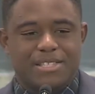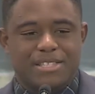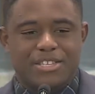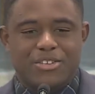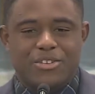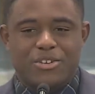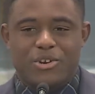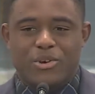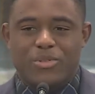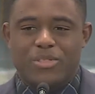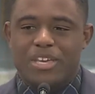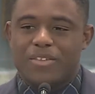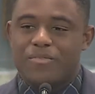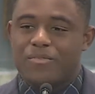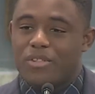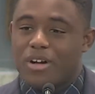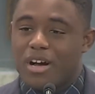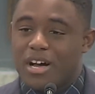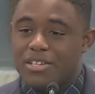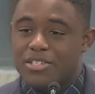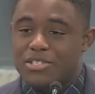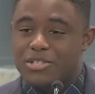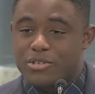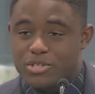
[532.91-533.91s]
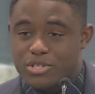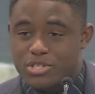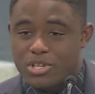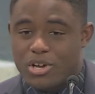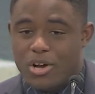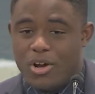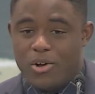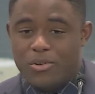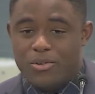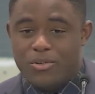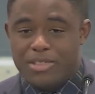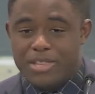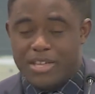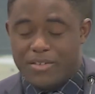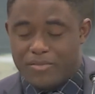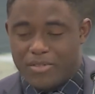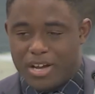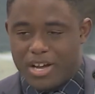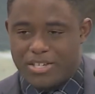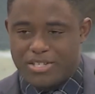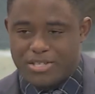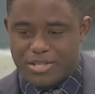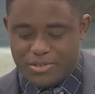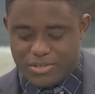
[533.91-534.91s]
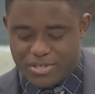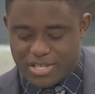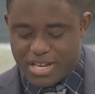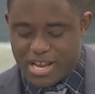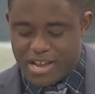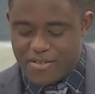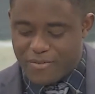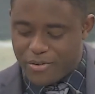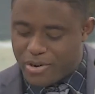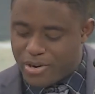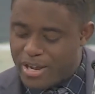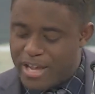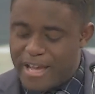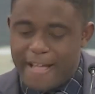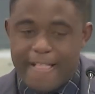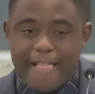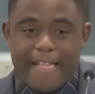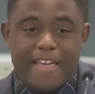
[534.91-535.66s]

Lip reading: you know, they've lost their salt, they've lost their savor,